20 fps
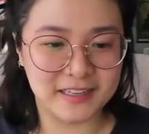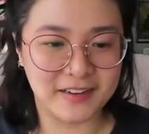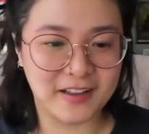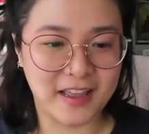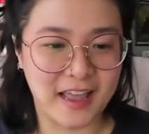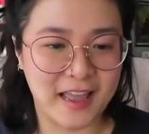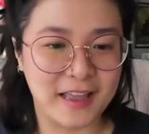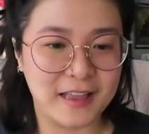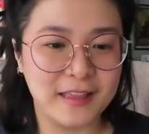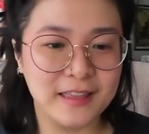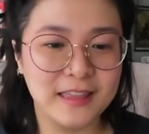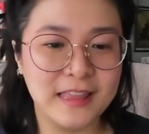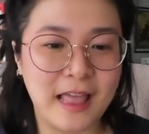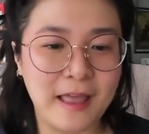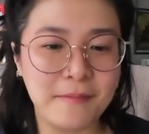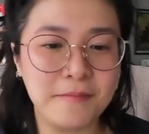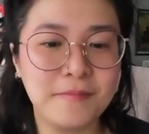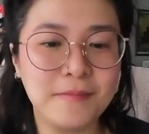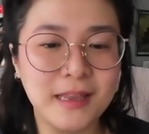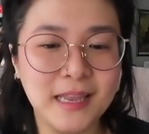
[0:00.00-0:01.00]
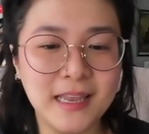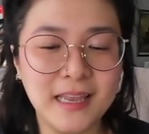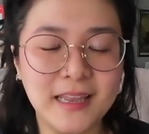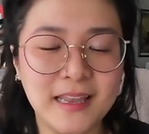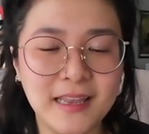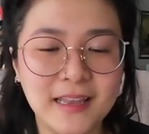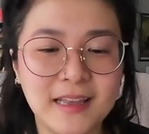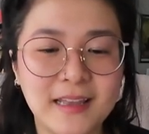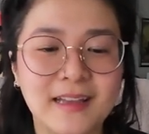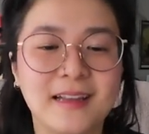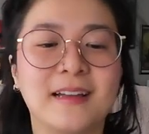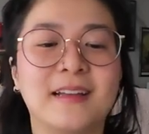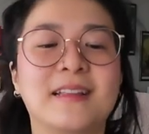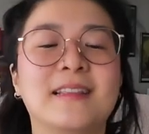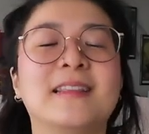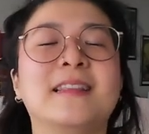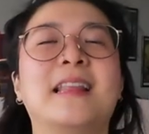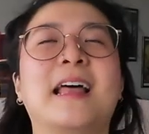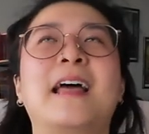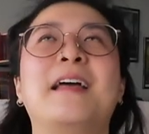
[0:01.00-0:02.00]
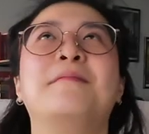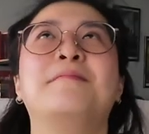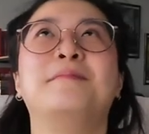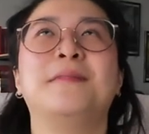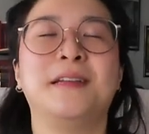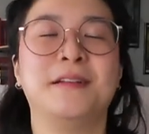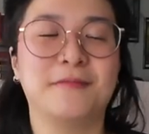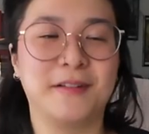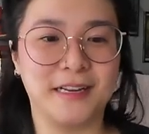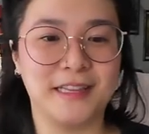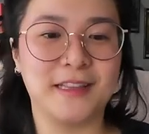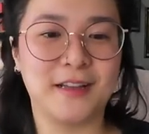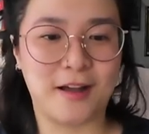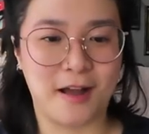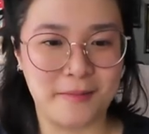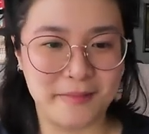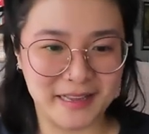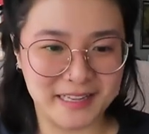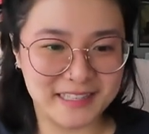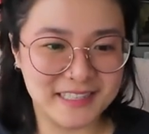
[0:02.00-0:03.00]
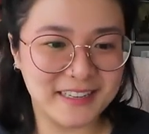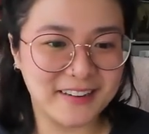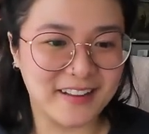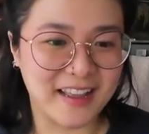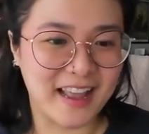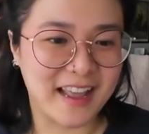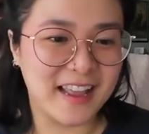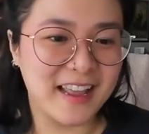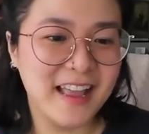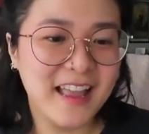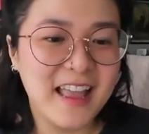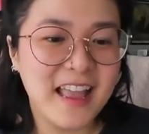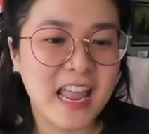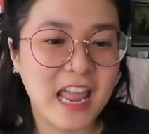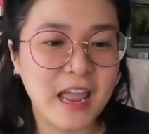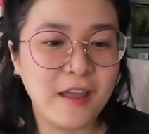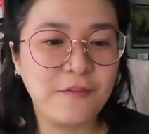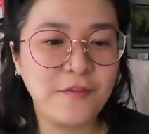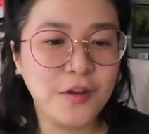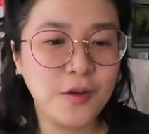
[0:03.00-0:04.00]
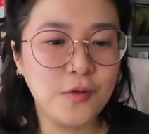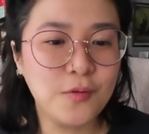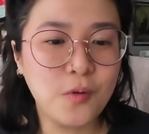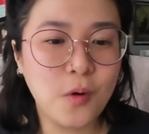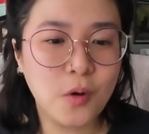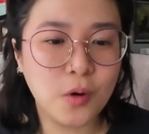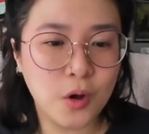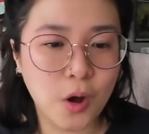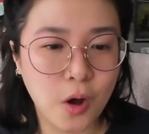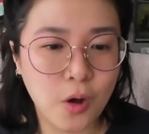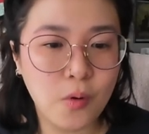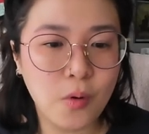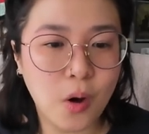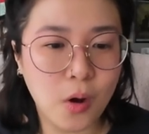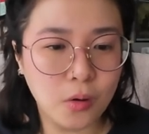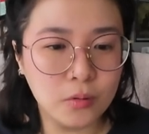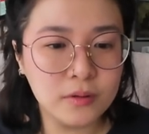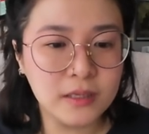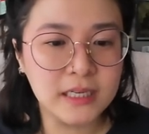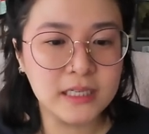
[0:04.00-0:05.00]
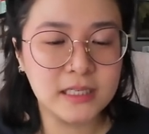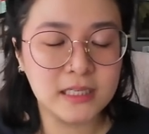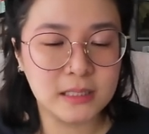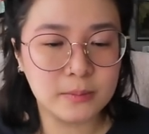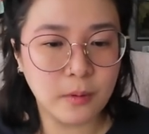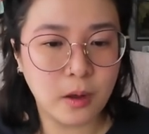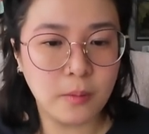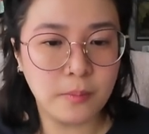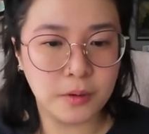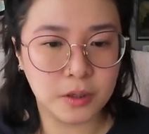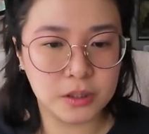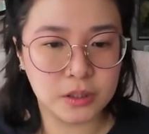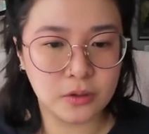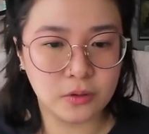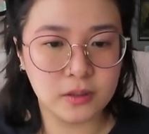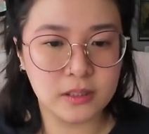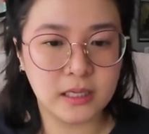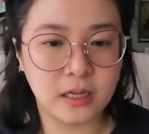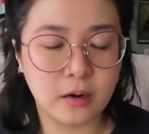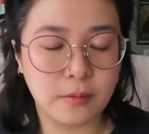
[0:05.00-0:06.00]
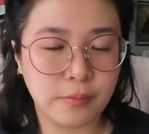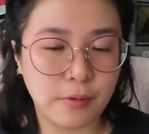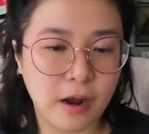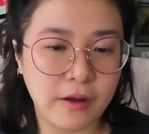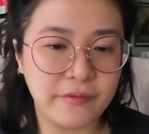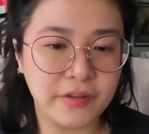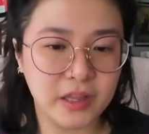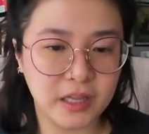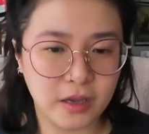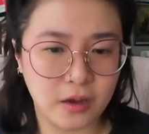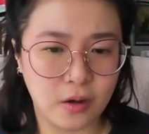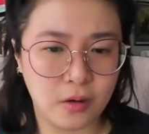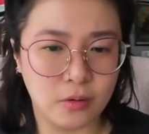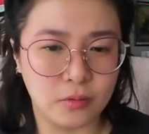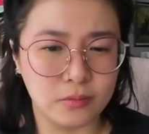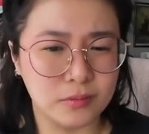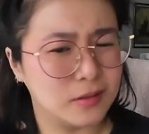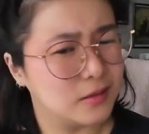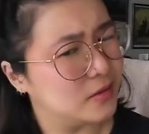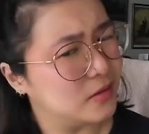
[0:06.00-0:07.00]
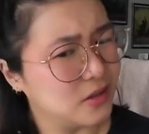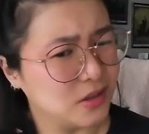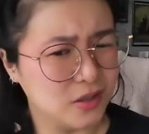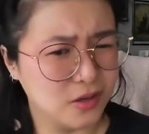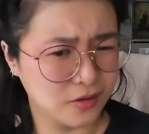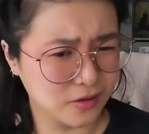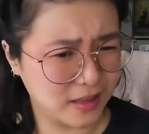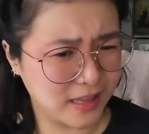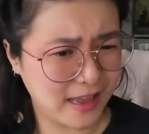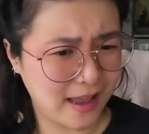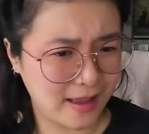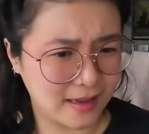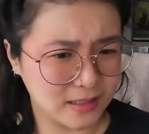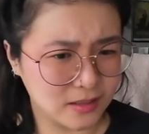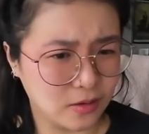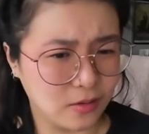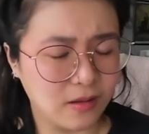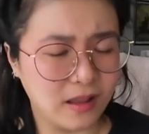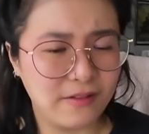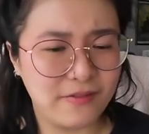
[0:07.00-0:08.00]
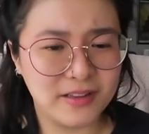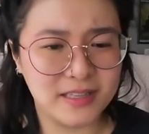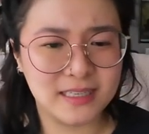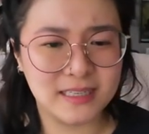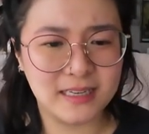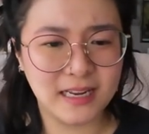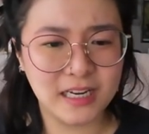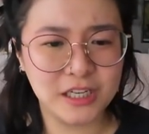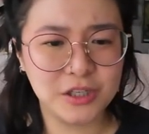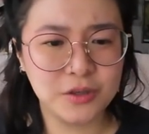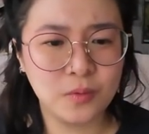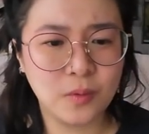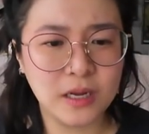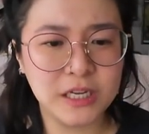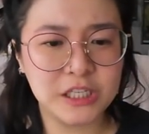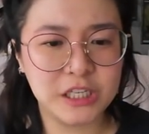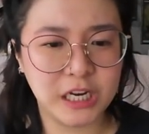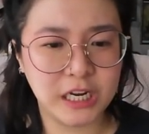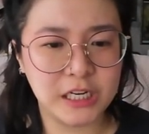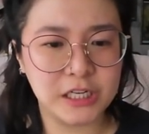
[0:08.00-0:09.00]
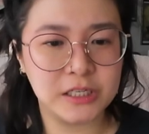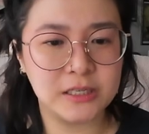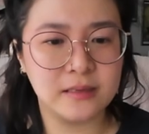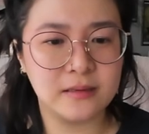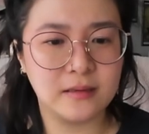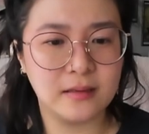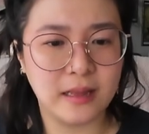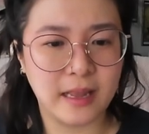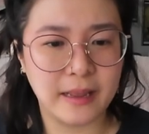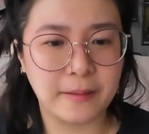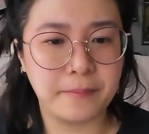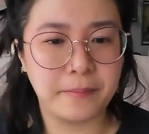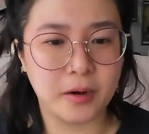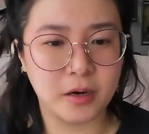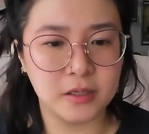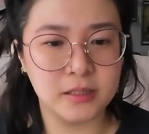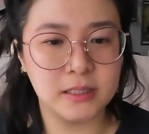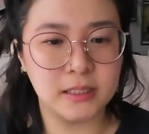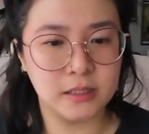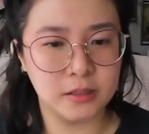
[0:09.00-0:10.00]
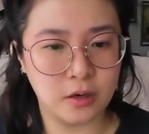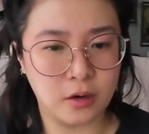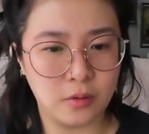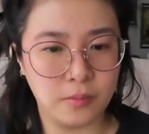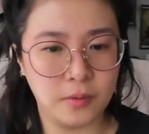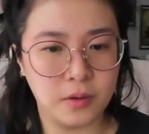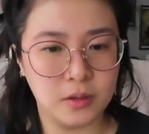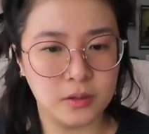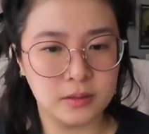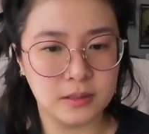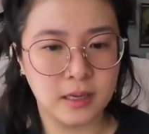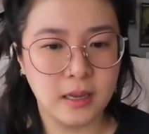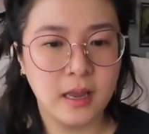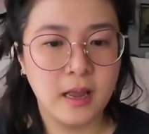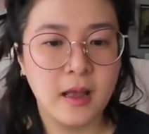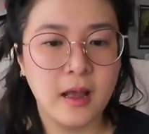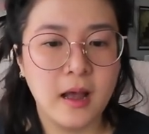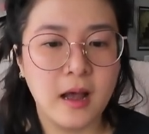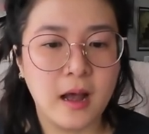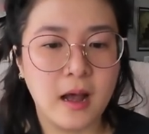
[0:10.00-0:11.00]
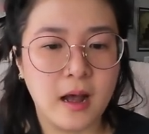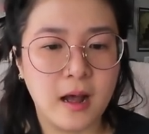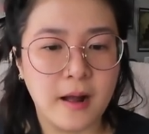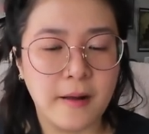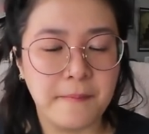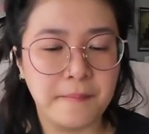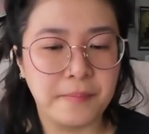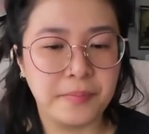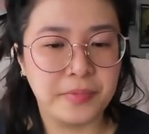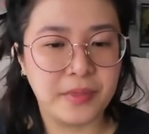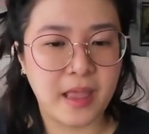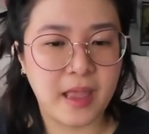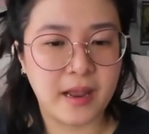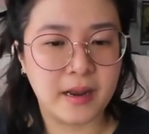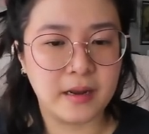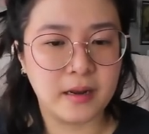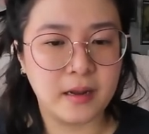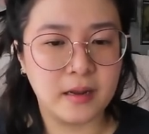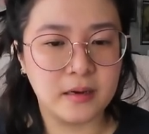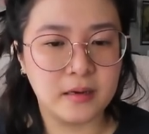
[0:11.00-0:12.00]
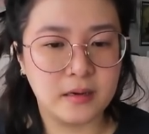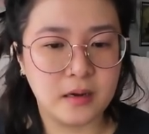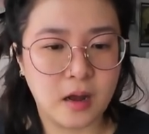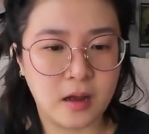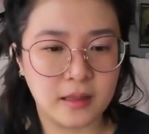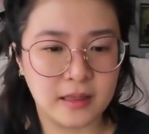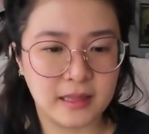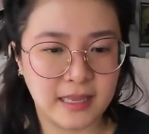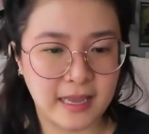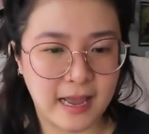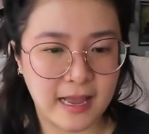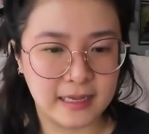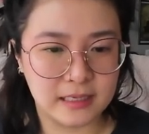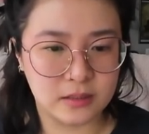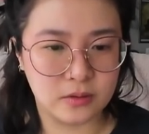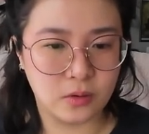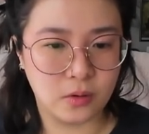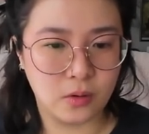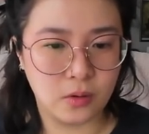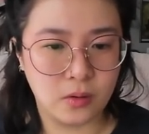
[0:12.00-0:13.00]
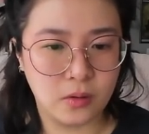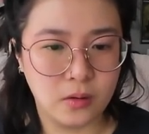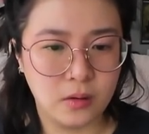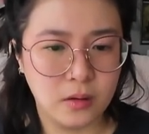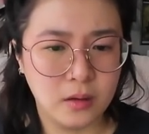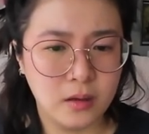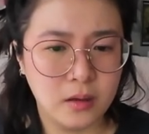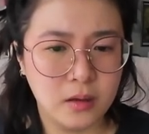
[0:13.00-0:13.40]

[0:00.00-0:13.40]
Okay, let me let me read the comments. Okay. If you go only to small bookstores that are privately owned, you're the asshole. If it's a nationwide chain like Barnes and Nobles, um, then not the asshole.